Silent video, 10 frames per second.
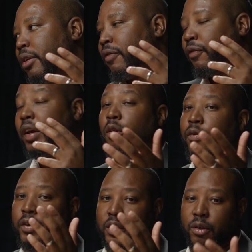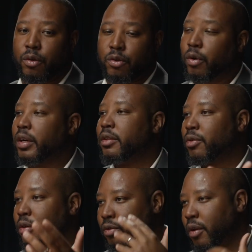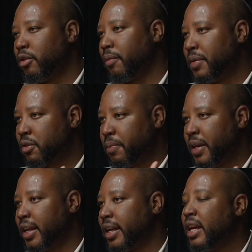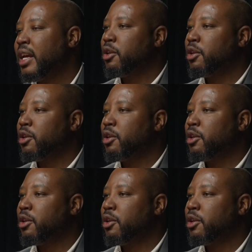Fed official so-and-so is going to be speaking.